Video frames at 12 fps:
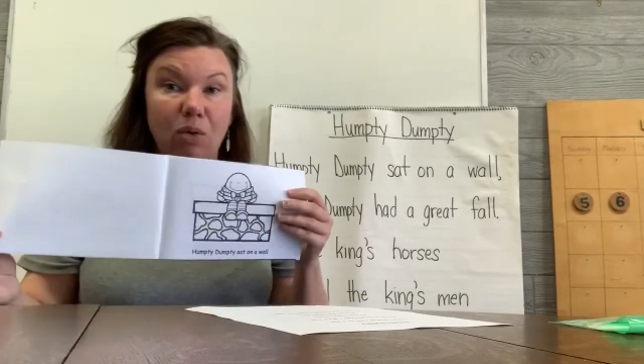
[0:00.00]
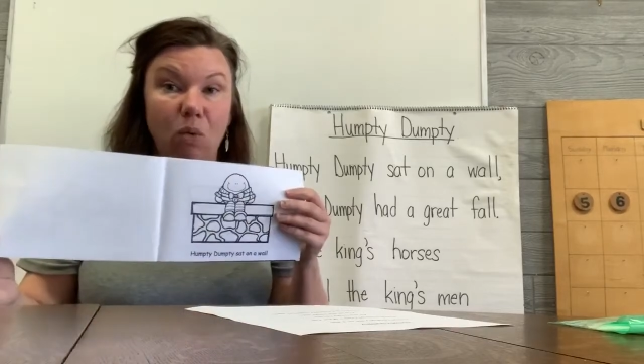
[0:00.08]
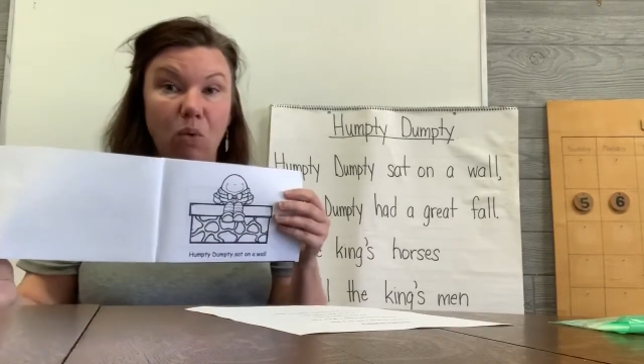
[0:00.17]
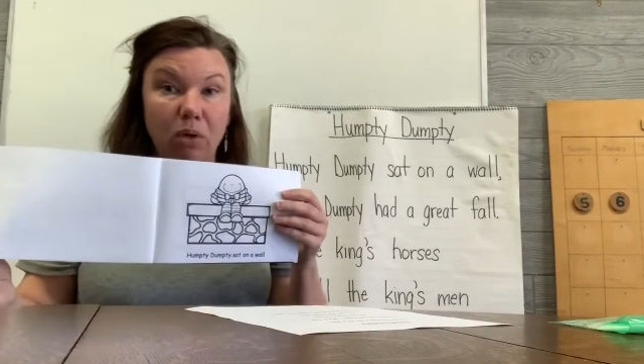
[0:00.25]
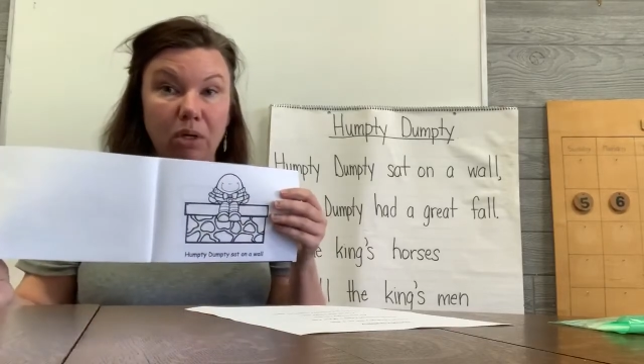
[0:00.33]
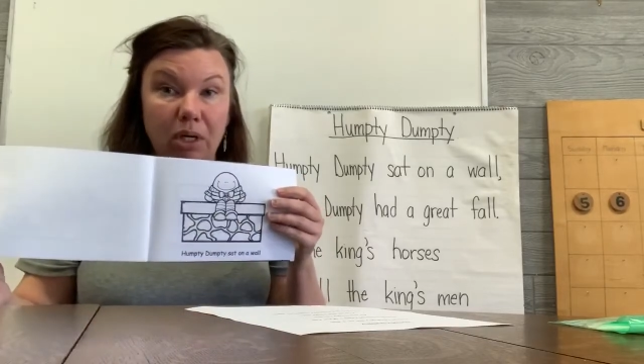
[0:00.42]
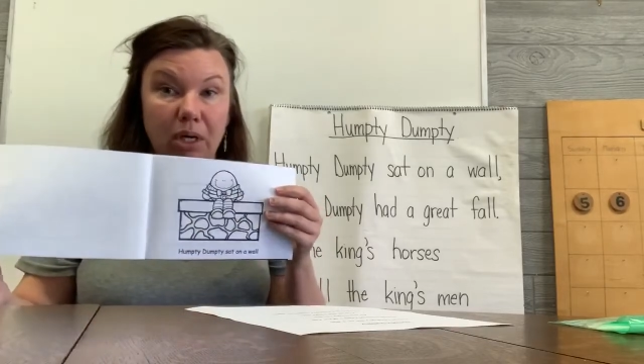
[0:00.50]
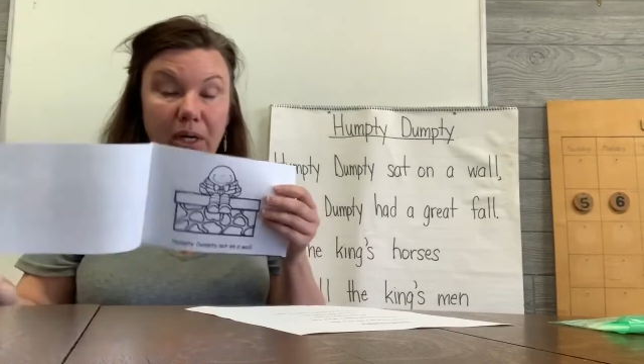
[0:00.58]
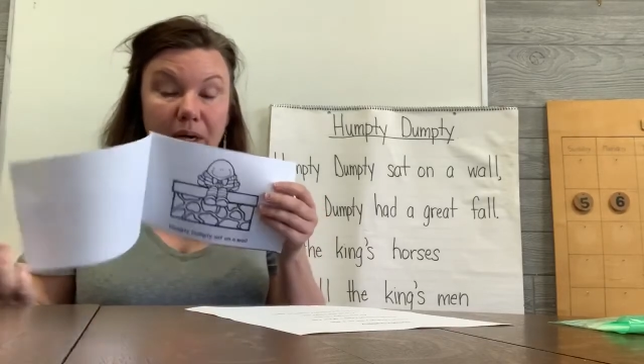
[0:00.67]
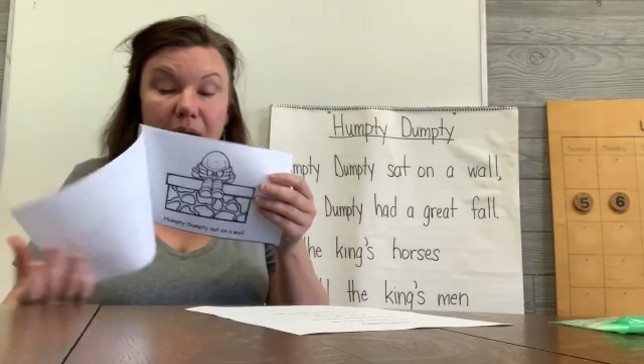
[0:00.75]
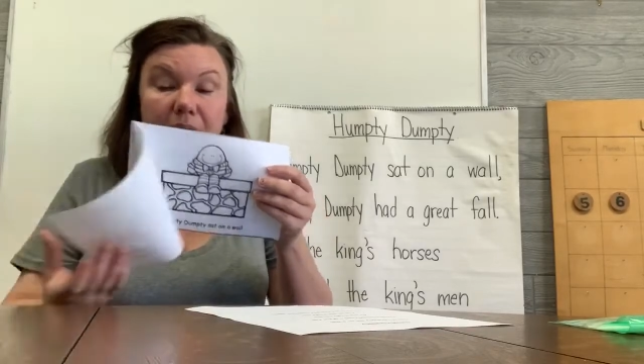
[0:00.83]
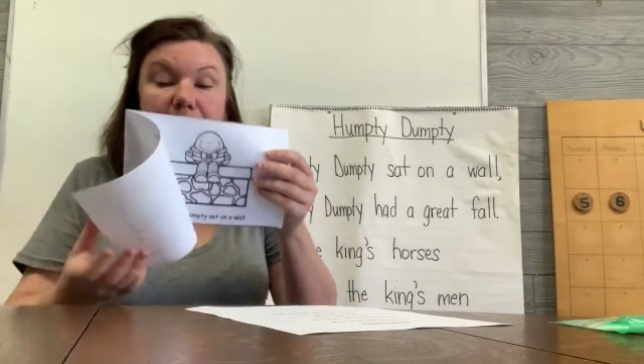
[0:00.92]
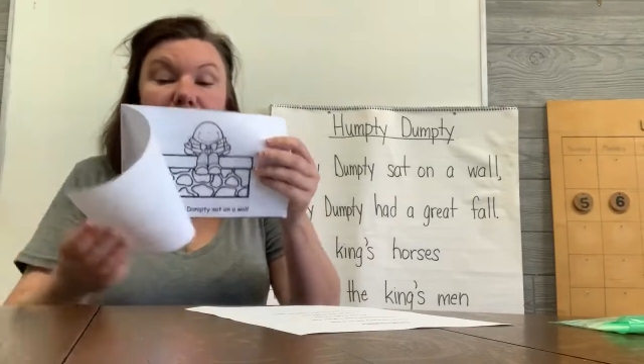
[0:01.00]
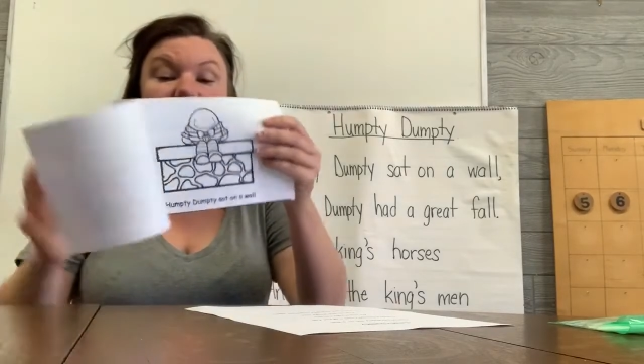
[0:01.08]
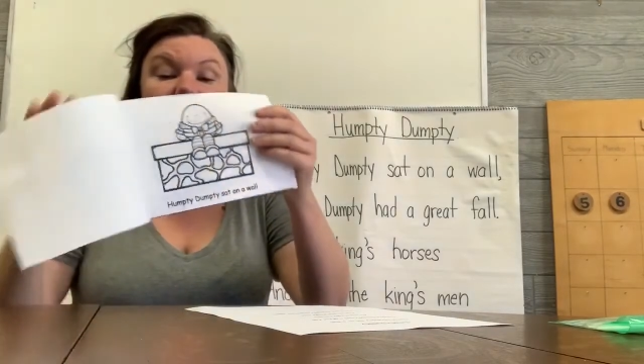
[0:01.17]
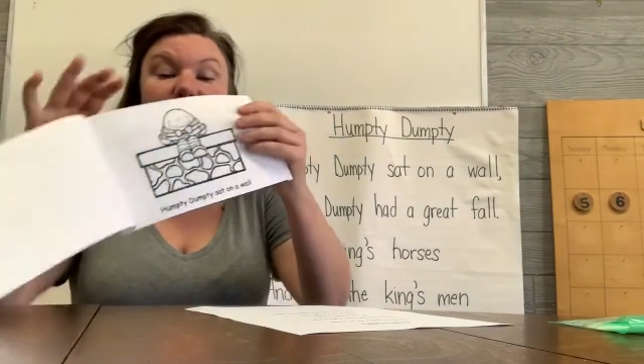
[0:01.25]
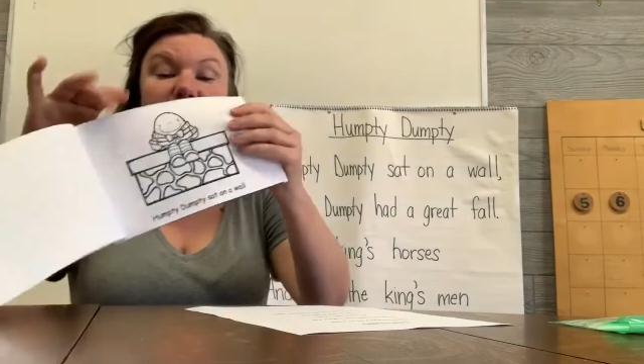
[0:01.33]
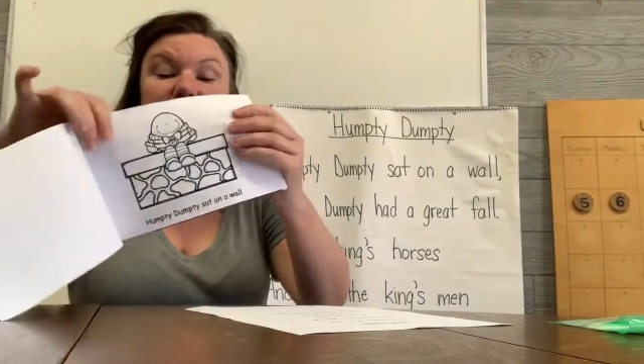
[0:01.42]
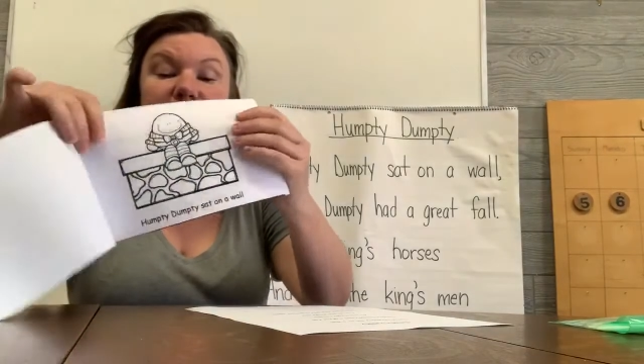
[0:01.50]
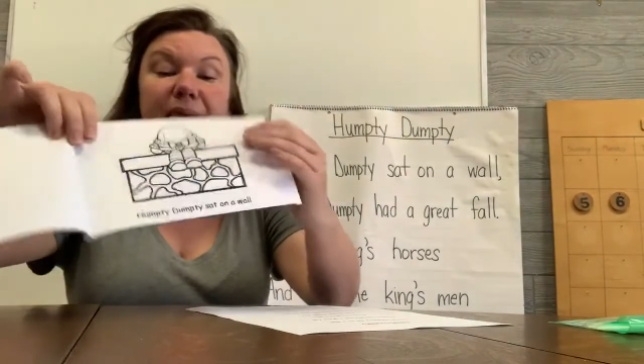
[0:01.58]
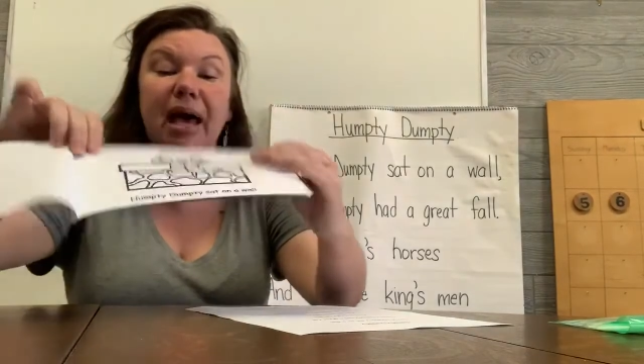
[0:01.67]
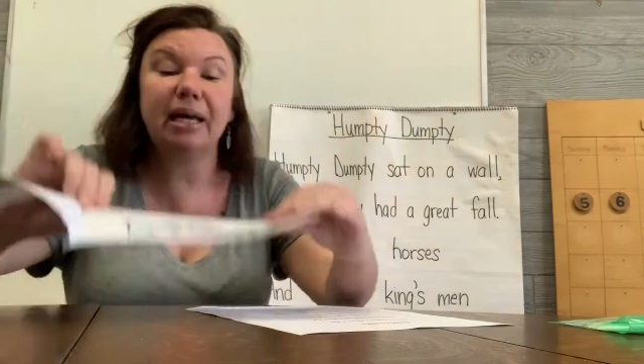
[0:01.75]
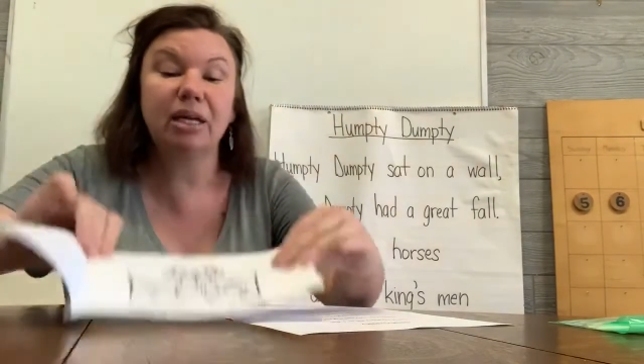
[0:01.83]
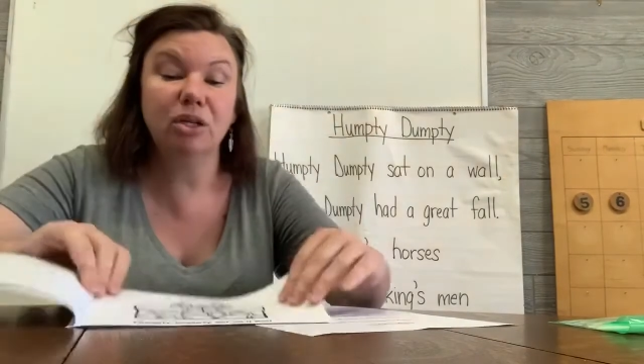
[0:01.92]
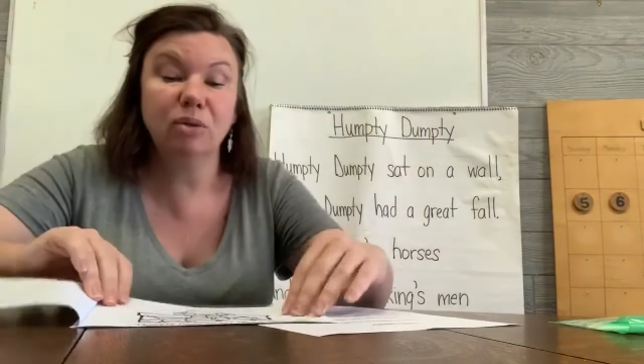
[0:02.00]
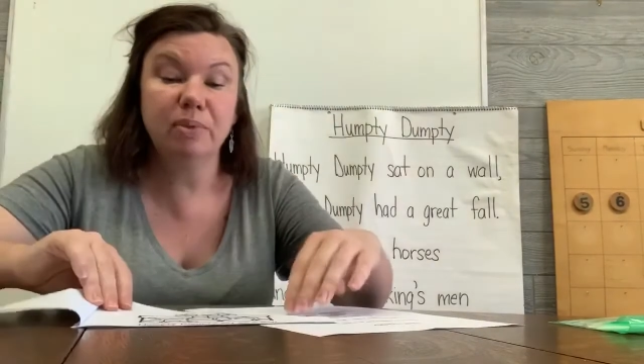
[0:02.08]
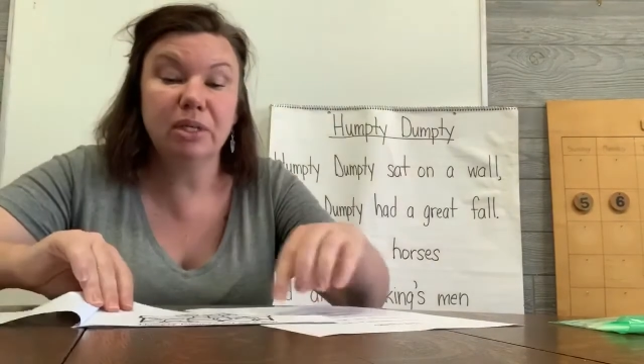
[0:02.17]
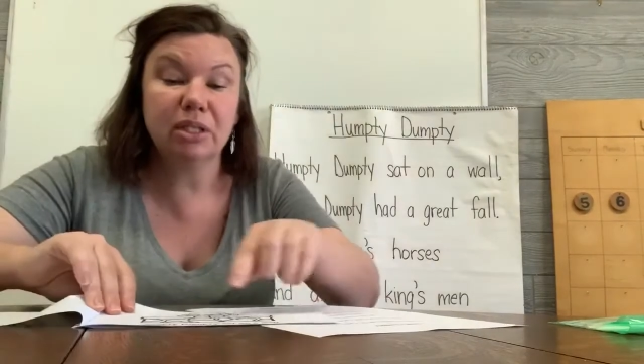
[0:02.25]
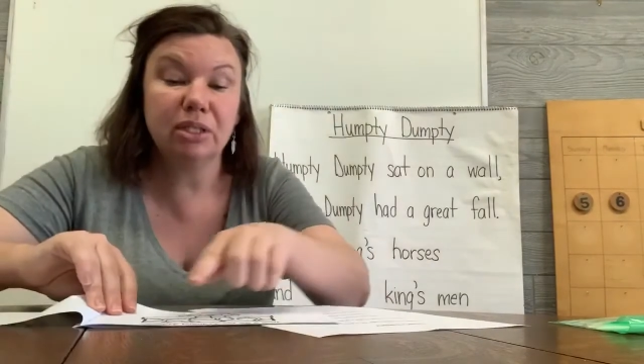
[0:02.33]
order by looking back at your book.